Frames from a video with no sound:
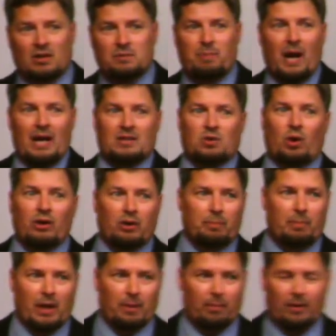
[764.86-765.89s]
buying toilet
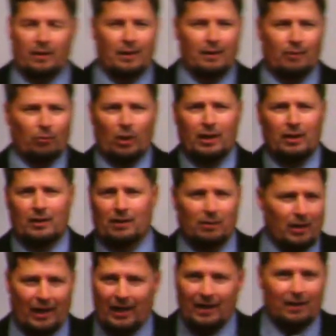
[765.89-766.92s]
paper what
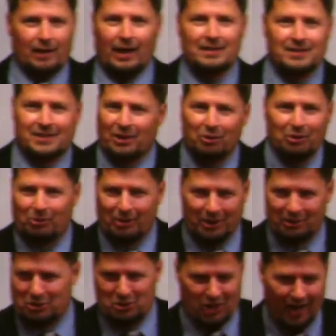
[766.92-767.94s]
i, I still don't
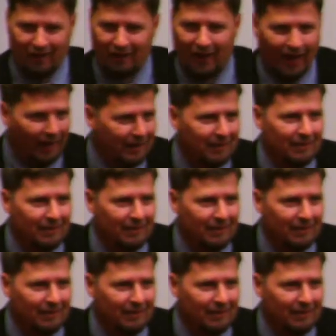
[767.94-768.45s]
understand that